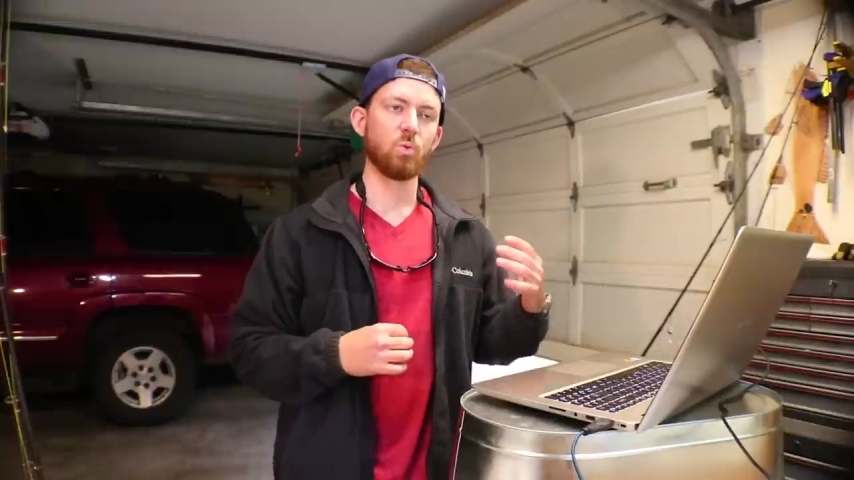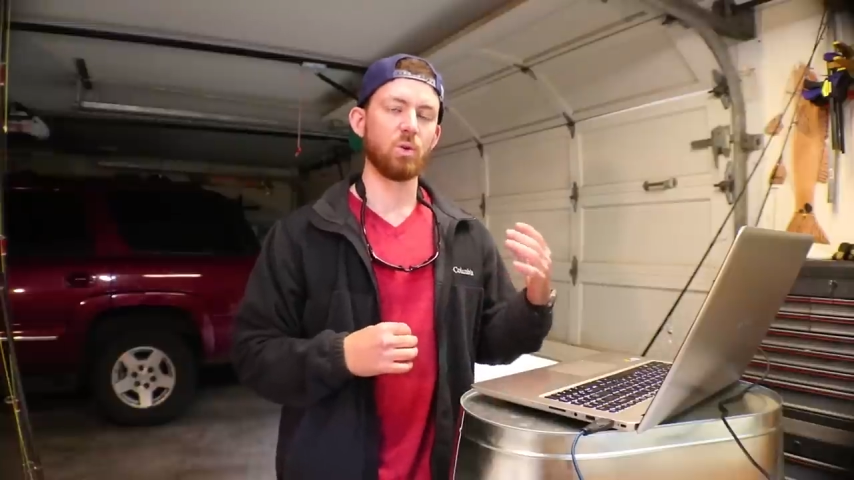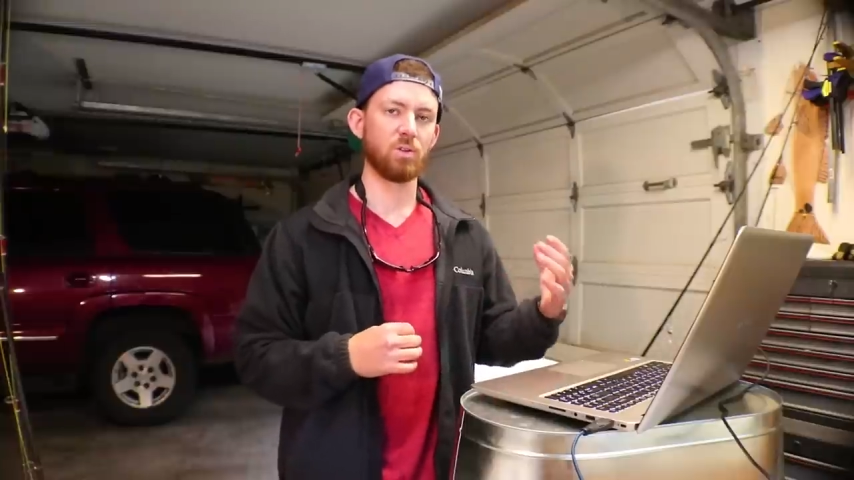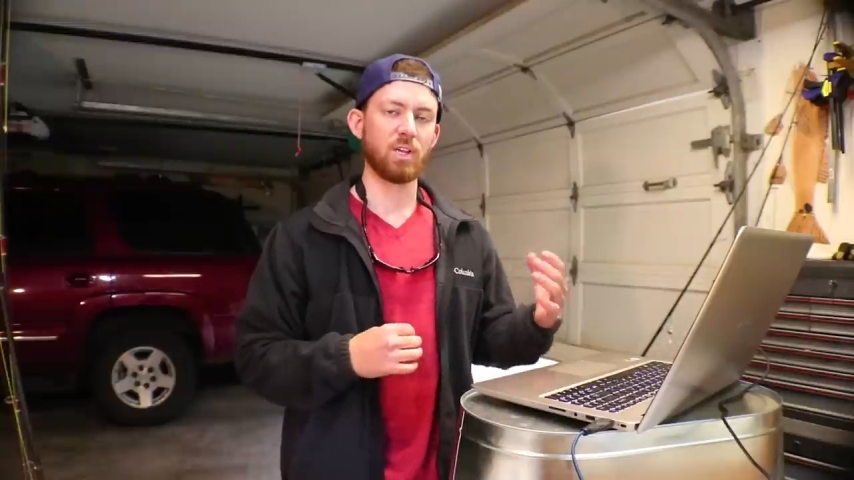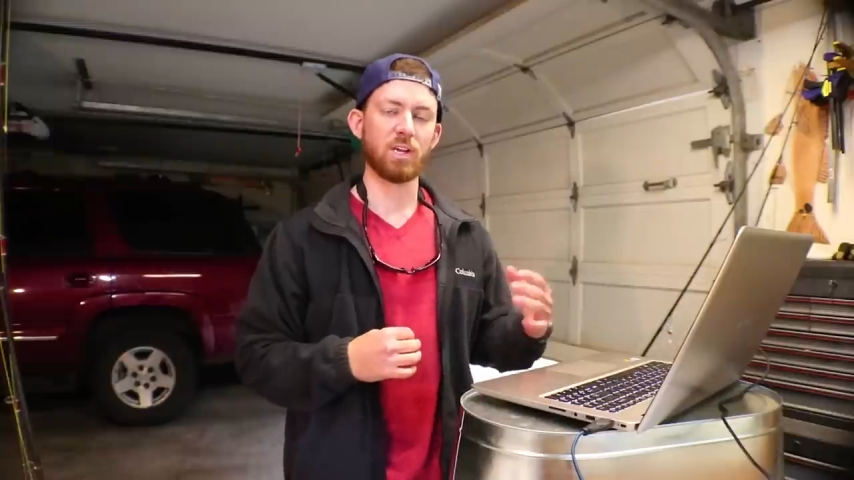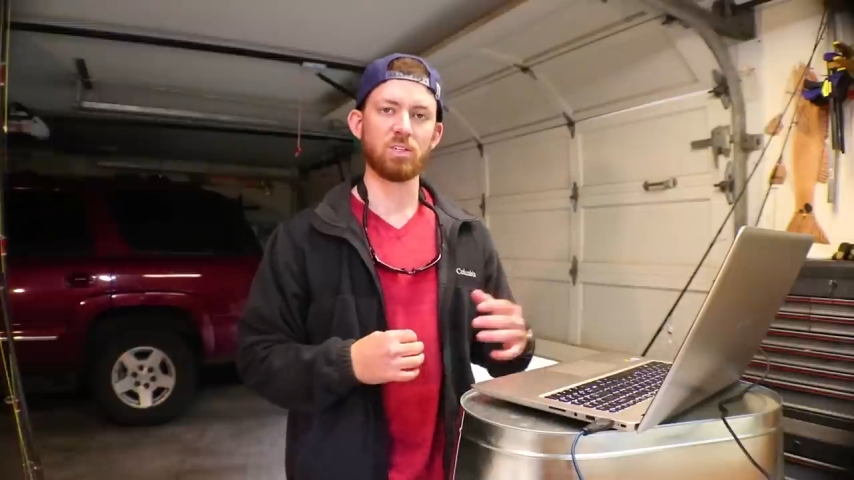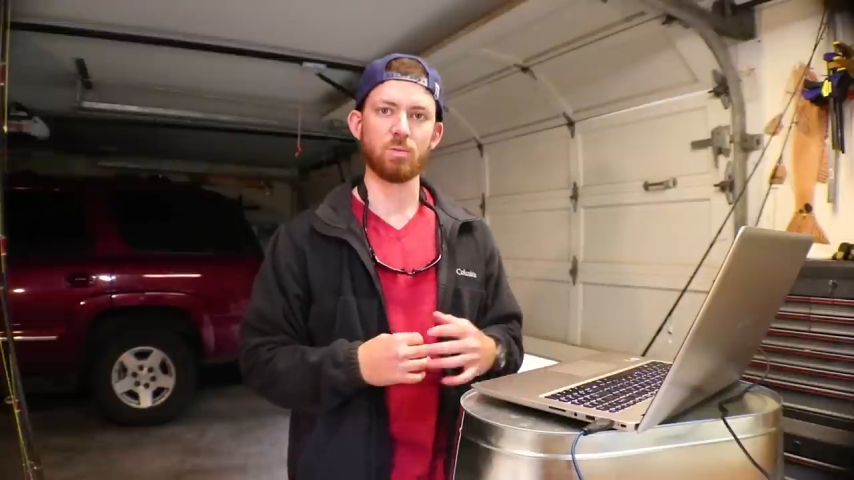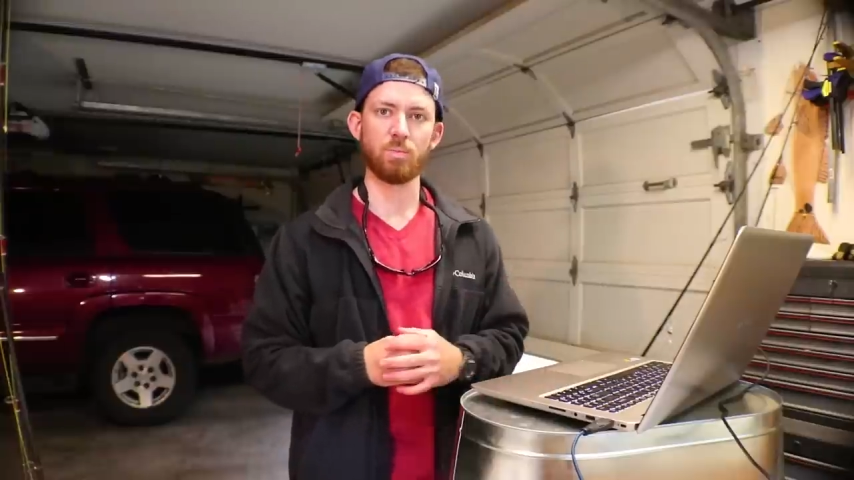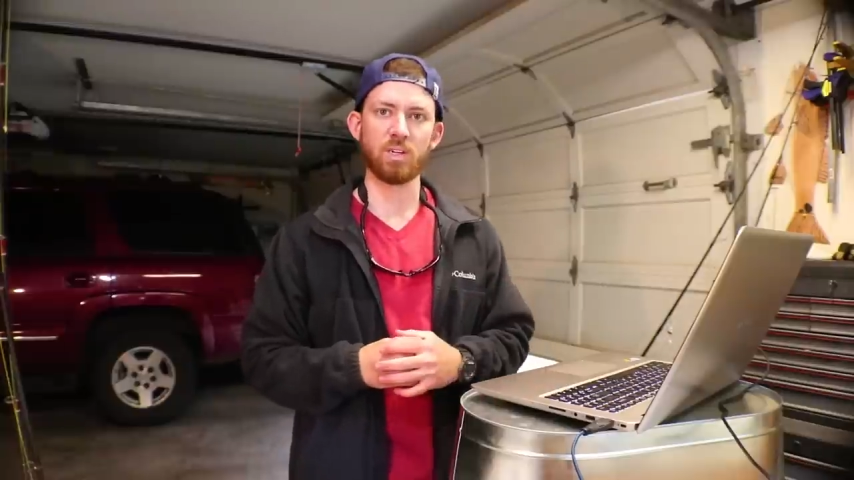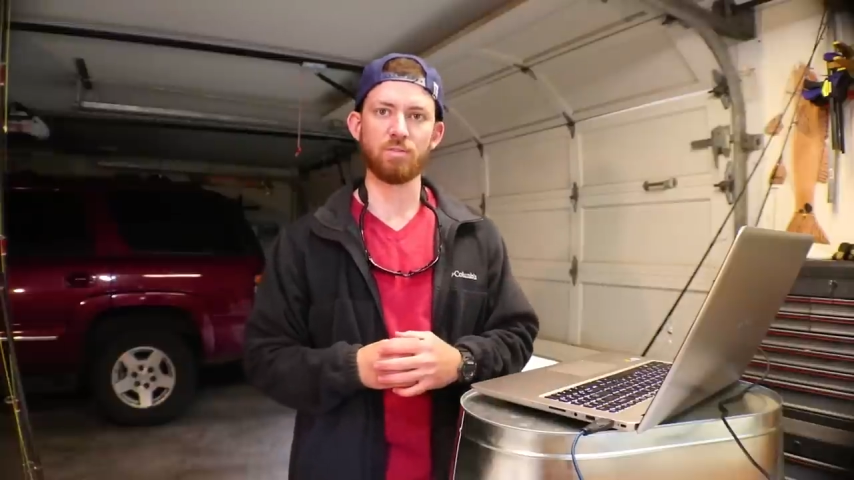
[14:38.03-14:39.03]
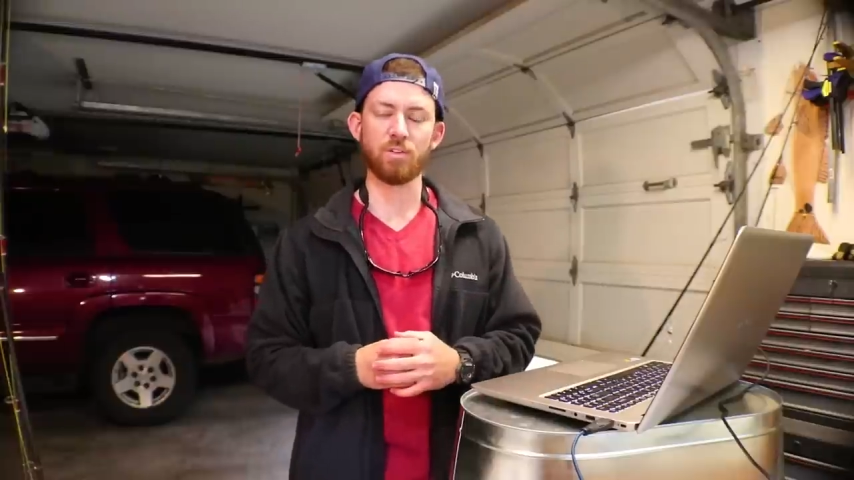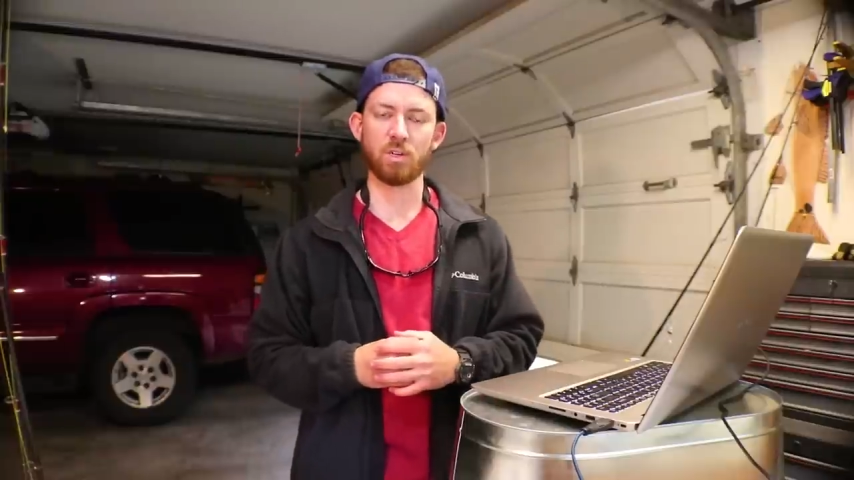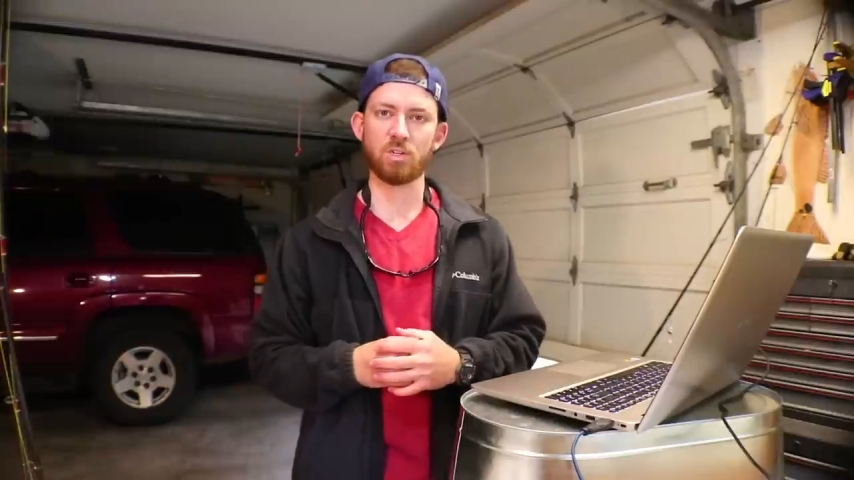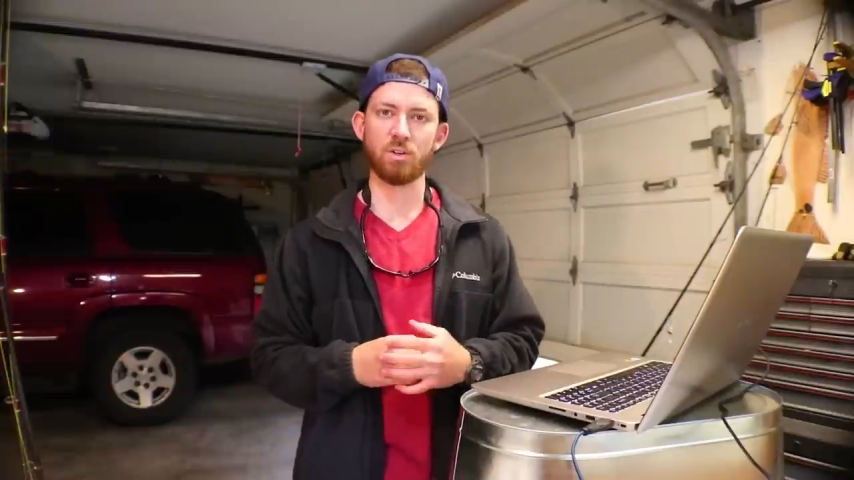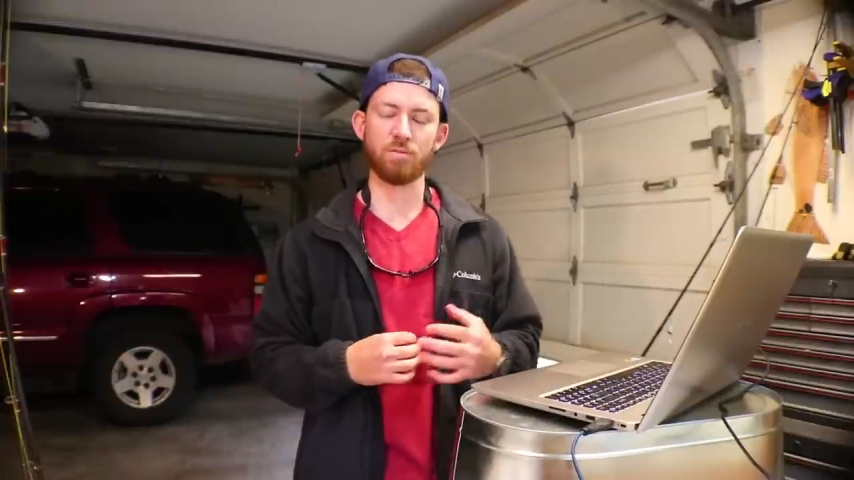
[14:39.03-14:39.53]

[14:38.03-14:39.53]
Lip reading: when you're catching big fish.